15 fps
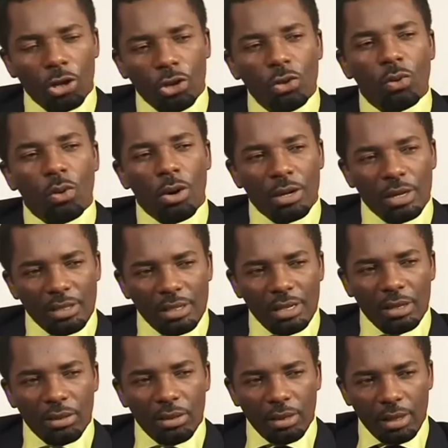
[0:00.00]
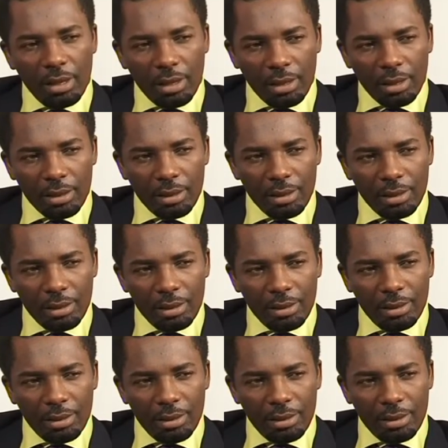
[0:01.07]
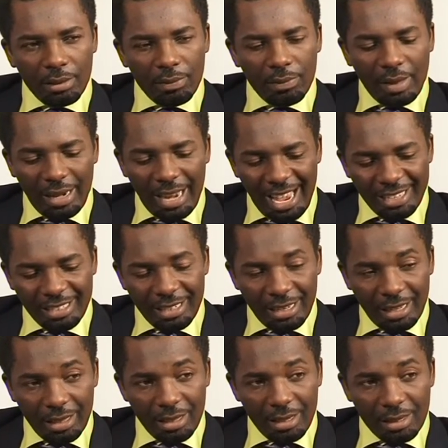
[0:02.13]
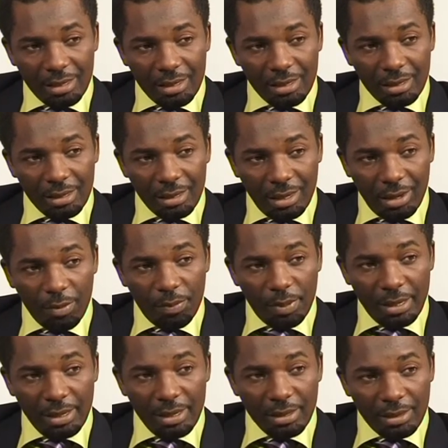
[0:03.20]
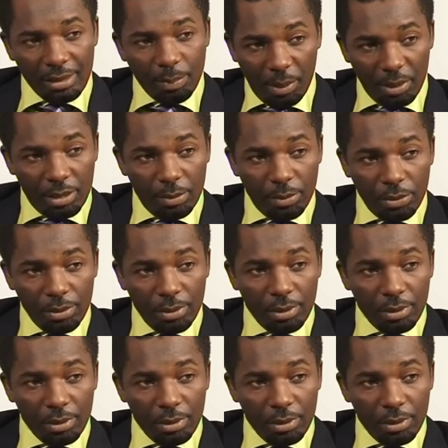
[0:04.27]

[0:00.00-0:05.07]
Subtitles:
You honestly think that hijacking this company is possible?